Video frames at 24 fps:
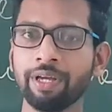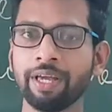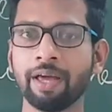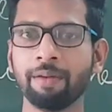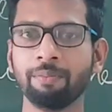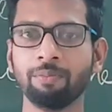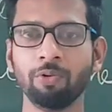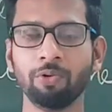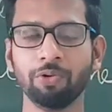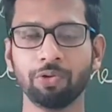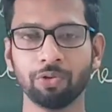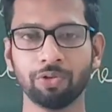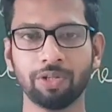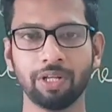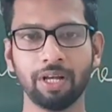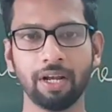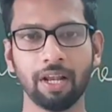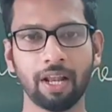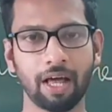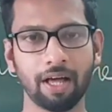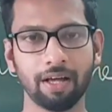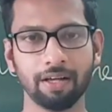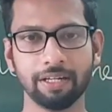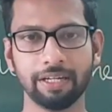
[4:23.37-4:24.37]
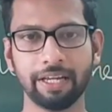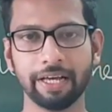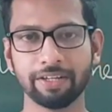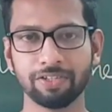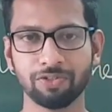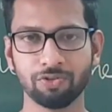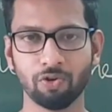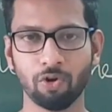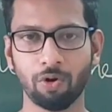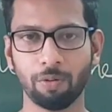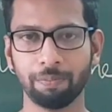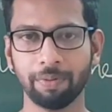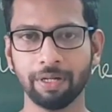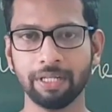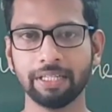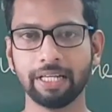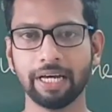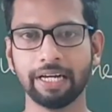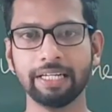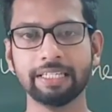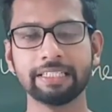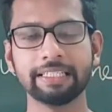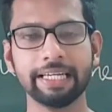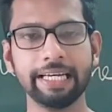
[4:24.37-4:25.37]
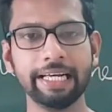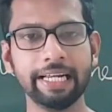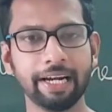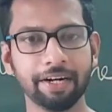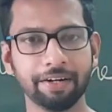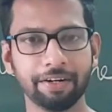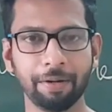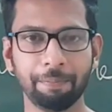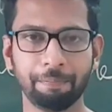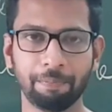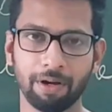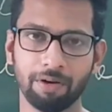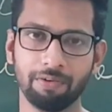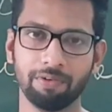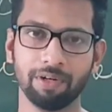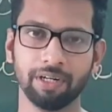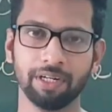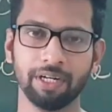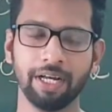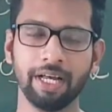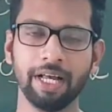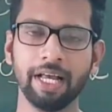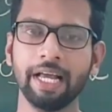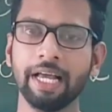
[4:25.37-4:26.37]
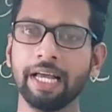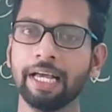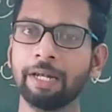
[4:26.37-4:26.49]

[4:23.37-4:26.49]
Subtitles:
can move to the next topic, that is electric power.